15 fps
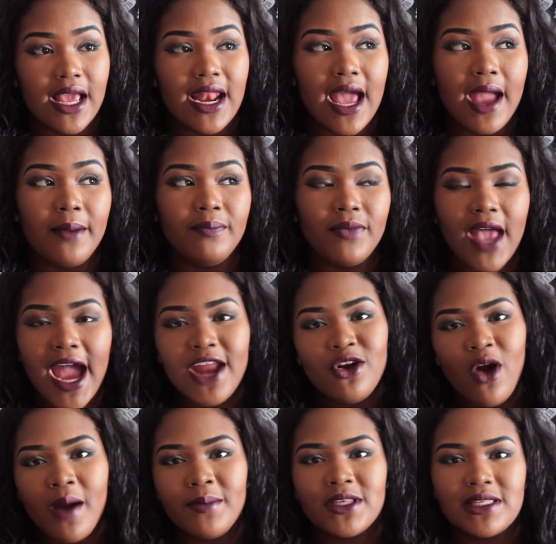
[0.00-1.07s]
And I'm, I
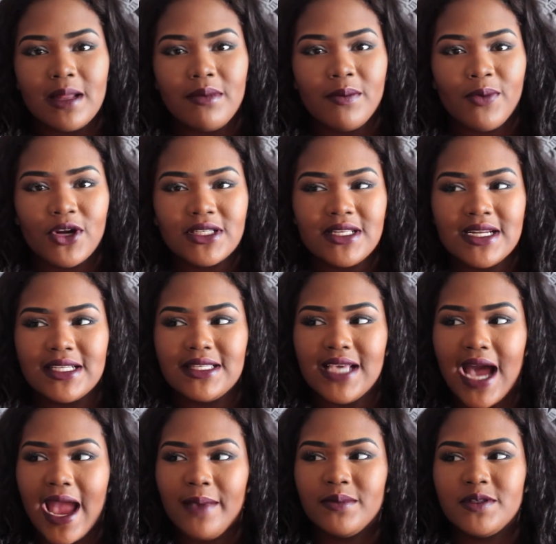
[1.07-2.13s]
know I'm a stubborn person at
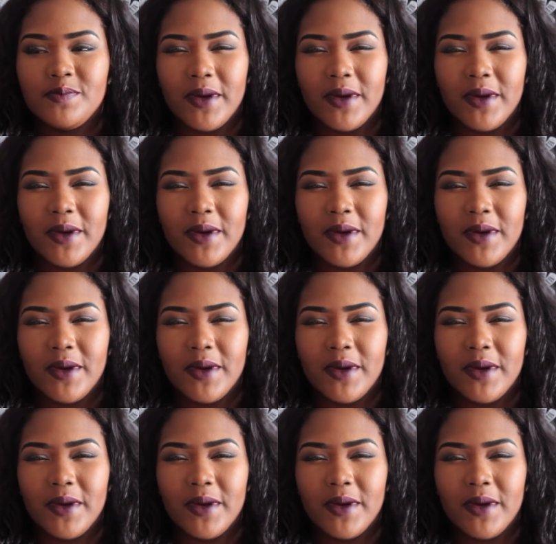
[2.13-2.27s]
times,